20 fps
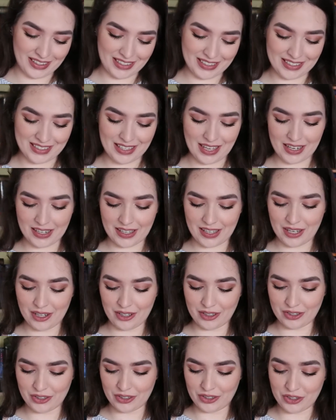the side
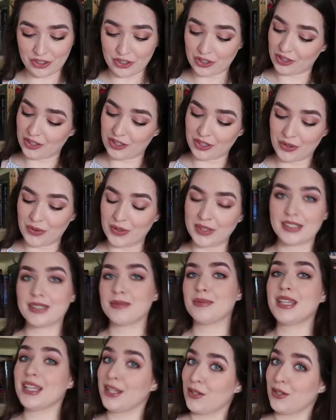character is sure going to be